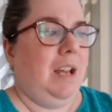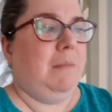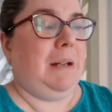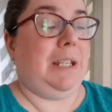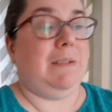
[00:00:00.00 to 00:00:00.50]

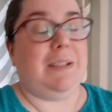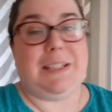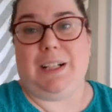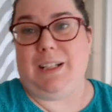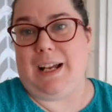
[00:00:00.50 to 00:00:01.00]
But there were
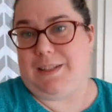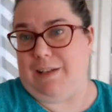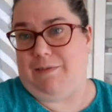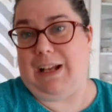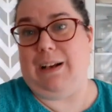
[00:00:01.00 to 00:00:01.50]
still a lot of
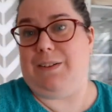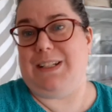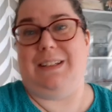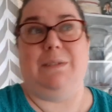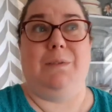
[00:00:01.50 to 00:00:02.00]
sunflowers,
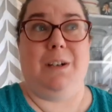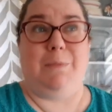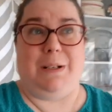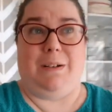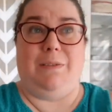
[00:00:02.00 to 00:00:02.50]
and they were
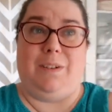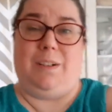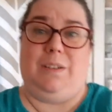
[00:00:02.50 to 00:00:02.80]
beautiful,